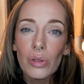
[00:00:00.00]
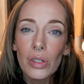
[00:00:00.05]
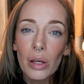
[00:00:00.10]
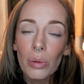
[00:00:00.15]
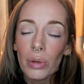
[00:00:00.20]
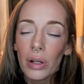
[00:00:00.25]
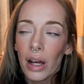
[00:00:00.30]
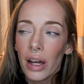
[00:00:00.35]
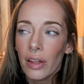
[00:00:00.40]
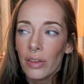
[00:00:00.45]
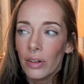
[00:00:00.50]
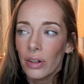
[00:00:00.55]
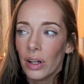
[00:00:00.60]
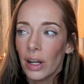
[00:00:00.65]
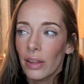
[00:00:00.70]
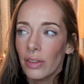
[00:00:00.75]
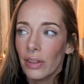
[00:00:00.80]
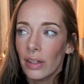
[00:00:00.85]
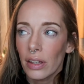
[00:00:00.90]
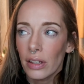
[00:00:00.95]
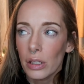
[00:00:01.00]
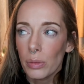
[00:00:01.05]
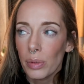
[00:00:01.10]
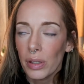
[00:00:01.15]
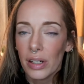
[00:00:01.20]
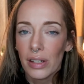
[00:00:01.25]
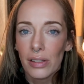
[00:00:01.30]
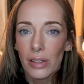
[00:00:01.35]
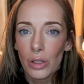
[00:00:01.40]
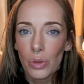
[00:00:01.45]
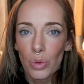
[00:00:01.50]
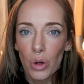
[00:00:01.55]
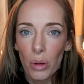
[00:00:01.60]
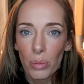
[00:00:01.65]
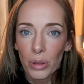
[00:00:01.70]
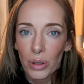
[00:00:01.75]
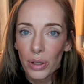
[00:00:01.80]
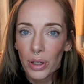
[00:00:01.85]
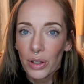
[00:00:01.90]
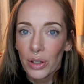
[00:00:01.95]
used that one either. And I think it's because it's
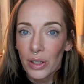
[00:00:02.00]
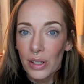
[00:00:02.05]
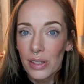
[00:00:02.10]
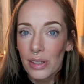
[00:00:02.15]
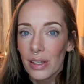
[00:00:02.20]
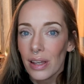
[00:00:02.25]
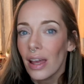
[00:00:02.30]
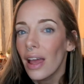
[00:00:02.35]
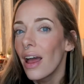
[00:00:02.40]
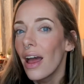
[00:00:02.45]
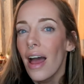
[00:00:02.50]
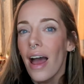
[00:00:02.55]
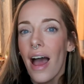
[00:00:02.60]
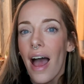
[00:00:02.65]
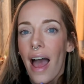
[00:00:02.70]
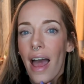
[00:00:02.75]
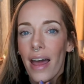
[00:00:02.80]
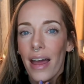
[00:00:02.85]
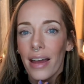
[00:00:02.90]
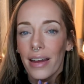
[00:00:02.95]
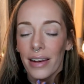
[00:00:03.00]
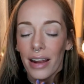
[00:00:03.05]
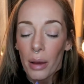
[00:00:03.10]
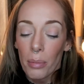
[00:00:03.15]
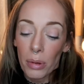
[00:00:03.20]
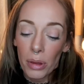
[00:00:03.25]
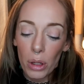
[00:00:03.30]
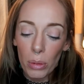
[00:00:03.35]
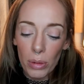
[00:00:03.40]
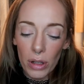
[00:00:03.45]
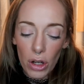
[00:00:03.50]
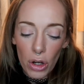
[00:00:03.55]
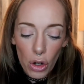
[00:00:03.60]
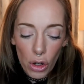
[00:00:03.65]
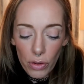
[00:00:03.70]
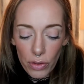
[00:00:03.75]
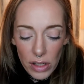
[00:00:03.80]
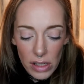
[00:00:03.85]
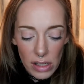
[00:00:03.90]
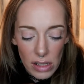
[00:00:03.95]
RawBeautyKristi and I'm a little bit
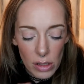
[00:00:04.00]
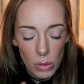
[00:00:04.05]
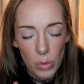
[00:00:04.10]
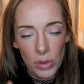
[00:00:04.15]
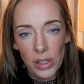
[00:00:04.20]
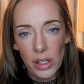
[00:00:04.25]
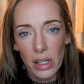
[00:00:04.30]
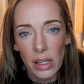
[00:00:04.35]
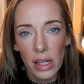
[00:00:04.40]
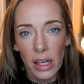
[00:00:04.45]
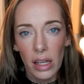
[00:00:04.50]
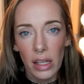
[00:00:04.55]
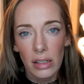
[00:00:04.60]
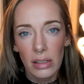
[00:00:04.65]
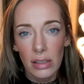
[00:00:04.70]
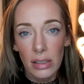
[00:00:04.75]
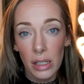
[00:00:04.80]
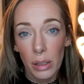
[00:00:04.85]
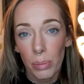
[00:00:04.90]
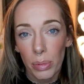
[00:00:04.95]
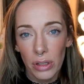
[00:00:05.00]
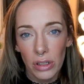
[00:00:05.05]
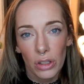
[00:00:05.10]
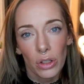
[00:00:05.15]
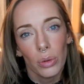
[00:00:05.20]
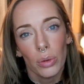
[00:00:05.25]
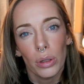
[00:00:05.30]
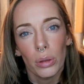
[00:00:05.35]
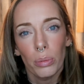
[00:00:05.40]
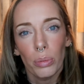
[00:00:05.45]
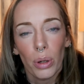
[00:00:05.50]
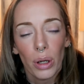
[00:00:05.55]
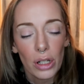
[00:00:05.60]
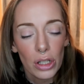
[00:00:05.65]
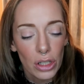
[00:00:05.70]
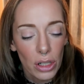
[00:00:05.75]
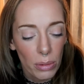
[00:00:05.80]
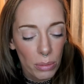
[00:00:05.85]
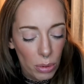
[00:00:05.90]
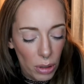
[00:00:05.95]
nervous because once I like dip into it with a
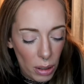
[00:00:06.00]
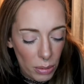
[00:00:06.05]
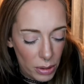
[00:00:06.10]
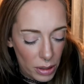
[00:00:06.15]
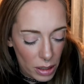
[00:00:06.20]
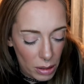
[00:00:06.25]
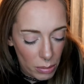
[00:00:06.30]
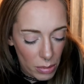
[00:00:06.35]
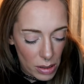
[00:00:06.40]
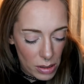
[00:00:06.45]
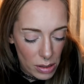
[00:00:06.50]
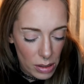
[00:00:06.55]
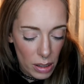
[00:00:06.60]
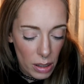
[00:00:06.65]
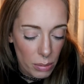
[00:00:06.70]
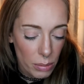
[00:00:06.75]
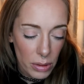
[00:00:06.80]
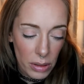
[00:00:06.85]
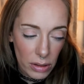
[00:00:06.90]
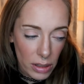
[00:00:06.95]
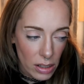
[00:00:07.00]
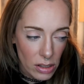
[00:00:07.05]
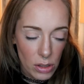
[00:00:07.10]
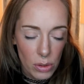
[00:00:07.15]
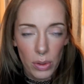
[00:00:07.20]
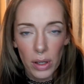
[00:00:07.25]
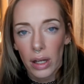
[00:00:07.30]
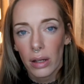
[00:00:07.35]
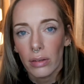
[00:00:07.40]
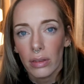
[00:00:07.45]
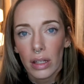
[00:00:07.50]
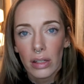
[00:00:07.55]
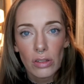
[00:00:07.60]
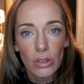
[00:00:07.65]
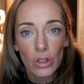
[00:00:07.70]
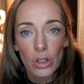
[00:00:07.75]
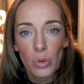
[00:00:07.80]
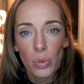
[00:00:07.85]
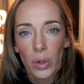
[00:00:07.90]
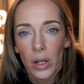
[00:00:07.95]
brush, I'm probably gonna mess it up, but that's okay,
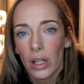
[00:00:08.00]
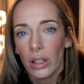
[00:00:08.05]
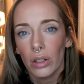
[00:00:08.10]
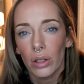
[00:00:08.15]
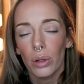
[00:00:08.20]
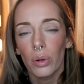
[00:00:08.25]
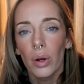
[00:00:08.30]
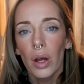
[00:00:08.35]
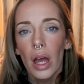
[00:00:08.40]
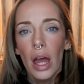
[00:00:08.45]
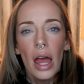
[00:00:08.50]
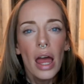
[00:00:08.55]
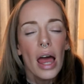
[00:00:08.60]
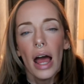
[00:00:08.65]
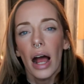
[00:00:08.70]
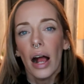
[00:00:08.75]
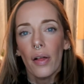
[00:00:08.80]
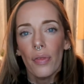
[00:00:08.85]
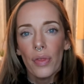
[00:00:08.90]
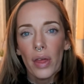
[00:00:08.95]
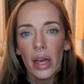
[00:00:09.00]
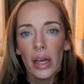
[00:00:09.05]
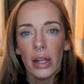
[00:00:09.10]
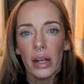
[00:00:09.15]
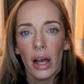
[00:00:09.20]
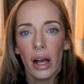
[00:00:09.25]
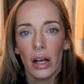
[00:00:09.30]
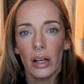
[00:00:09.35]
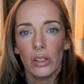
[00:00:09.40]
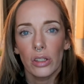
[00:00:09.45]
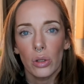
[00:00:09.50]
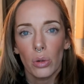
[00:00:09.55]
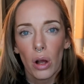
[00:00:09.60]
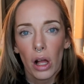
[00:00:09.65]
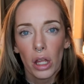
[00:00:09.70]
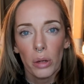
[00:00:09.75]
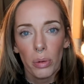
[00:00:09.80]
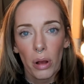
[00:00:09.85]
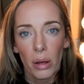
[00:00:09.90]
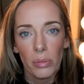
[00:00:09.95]
that's just what I do. And then so
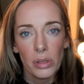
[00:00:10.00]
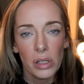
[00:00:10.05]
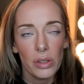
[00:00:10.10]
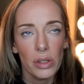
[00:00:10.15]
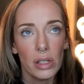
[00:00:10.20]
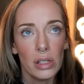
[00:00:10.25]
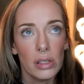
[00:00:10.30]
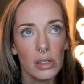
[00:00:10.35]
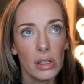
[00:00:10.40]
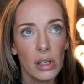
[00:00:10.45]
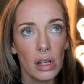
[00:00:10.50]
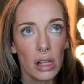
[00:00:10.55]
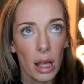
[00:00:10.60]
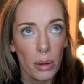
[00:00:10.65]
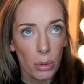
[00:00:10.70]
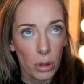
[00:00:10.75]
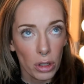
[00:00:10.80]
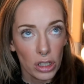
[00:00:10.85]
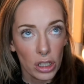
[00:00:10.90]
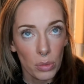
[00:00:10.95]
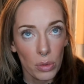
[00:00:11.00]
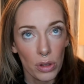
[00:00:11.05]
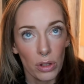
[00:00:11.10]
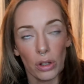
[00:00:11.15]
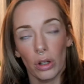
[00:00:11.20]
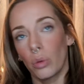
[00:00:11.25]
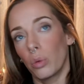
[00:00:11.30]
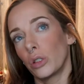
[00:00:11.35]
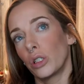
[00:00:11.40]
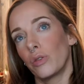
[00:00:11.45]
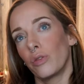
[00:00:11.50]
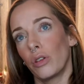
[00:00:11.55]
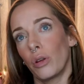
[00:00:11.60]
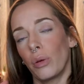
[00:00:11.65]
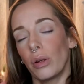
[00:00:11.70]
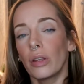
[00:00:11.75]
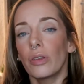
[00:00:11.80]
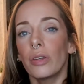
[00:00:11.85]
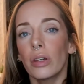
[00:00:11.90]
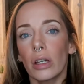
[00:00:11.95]
ColourPop did this collaboration with her, which if you
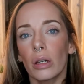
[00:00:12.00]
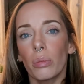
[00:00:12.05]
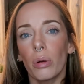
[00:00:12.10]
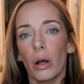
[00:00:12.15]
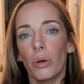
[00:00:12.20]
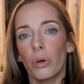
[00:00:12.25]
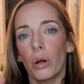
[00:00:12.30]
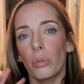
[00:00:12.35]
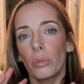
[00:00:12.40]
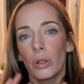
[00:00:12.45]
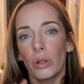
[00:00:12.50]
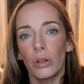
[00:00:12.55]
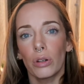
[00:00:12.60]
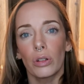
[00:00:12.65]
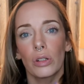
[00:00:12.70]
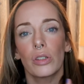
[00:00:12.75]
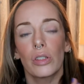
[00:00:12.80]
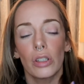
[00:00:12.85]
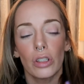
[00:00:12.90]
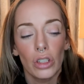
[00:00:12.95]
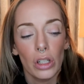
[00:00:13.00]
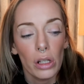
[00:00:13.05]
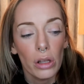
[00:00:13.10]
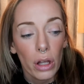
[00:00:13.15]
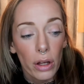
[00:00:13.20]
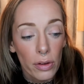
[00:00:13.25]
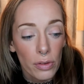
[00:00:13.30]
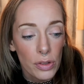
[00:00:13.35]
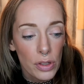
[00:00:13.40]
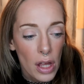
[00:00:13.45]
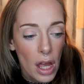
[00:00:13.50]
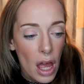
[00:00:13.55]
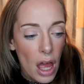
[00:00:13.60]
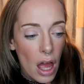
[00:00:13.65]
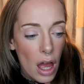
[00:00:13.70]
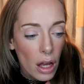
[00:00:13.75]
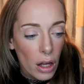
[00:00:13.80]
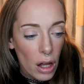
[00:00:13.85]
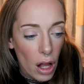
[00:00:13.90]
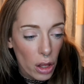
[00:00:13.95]
know anything about RawBeautyKristi, she loves
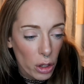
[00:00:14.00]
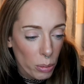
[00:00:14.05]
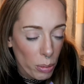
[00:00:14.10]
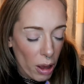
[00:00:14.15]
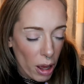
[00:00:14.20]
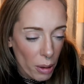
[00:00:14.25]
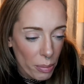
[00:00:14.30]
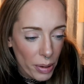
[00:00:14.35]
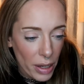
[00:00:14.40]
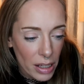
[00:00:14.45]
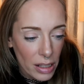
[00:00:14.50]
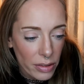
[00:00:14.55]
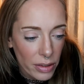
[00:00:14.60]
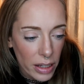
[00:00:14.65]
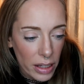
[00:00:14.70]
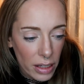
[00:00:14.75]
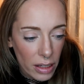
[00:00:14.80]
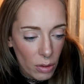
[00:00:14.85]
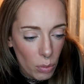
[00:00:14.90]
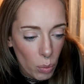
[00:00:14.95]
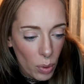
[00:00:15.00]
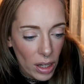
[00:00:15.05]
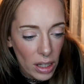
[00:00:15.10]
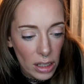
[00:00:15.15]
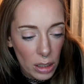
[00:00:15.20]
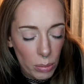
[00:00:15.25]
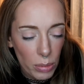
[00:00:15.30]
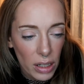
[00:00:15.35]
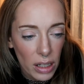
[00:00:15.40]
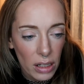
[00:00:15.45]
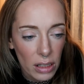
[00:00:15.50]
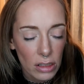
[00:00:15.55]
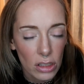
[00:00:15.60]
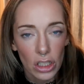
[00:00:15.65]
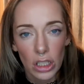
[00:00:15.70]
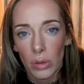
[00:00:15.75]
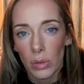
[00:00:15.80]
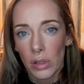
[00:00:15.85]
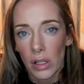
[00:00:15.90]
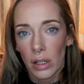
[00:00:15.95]
ColourPop, and like way in the beginning
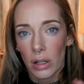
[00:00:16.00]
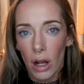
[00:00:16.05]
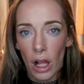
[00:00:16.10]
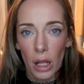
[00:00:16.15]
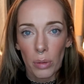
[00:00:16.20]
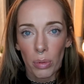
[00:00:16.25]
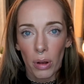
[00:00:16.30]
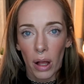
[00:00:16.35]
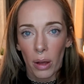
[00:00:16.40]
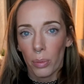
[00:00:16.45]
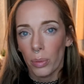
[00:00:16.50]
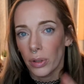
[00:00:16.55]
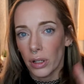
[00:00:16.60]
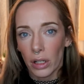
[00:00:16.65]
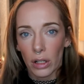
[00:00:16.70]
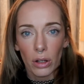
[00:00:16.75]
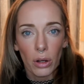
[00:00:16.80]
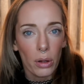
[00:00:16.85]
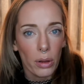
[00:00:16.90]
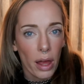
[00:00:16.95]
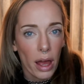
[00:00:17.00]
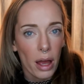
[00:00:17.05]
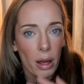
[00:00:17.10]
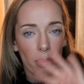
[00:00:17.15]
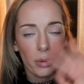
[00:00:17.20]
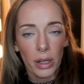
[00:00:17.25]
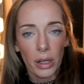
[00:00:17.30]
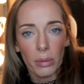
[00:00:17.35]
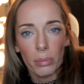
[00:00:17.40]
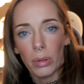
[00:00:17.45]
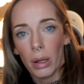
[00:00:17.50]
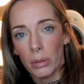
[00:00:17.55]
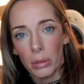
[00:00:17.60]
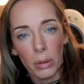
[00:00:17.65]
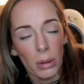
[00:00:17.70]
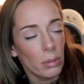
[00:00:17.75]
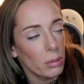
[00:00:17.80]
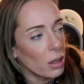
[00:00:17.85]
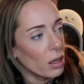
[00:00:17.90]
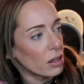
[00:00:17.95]
she was like, ColourPop, we need to collab, like blah
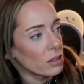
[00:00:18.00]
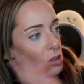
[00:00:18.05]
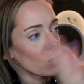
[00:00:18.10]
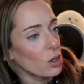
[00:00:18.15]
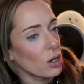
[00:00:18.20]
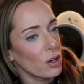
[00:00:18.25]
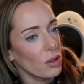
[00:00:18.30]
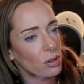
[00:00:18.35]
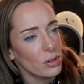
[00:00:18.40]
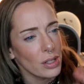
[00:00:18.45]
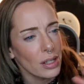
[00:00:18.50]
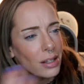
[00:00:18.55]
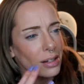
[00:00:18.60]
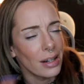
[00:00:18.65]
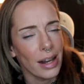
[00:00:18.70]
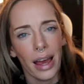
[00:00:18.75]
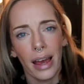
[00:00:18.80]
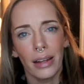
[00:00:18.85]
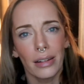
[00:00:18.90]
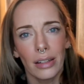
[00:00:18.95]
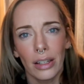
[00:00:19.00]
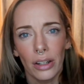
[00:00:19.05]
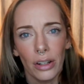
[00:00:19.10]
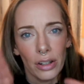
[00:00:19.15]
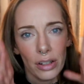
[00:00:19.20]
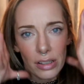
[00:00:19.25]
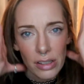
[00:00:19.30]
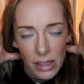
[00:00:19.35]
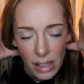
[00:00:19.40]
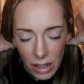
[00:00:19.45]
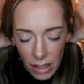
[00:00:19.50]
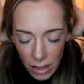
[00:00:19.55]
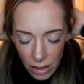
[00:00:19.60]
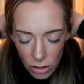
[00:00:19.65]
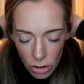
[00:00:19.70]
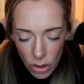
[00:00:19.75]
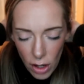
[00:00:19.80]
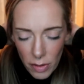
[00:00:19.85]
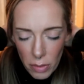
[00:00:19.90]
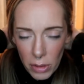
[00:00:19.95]
blah blah. Sorry, there's like a gnat in here and it's like
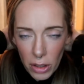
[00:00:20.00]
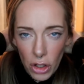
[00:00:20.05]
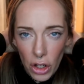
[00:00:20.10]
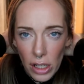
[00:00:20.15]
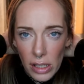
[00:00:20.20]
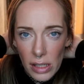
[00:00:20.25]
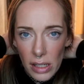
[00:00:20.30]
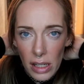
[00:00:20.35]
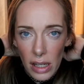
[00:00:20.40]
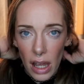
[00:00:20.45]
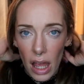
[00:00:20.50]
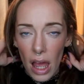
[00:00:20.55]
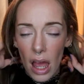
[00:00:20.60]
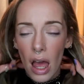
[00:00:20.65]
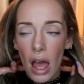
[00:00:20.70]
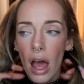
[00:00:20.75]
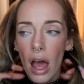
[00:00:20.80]
driving me crazy.